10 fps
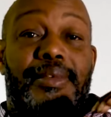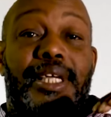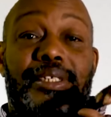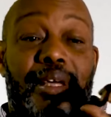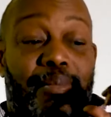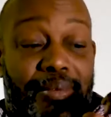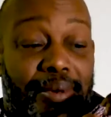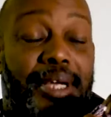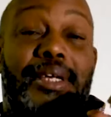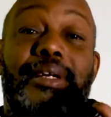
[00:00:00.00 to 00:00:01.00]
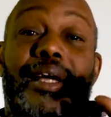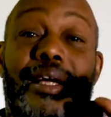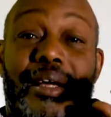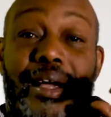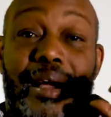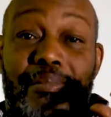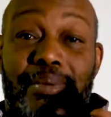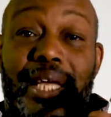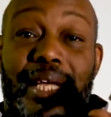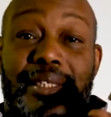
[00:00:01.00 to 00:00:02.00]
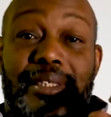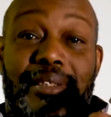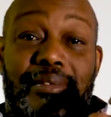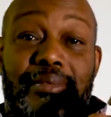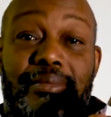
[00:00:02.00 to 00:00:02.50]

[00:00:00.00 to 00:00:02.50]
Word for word: because number one, I'm blessed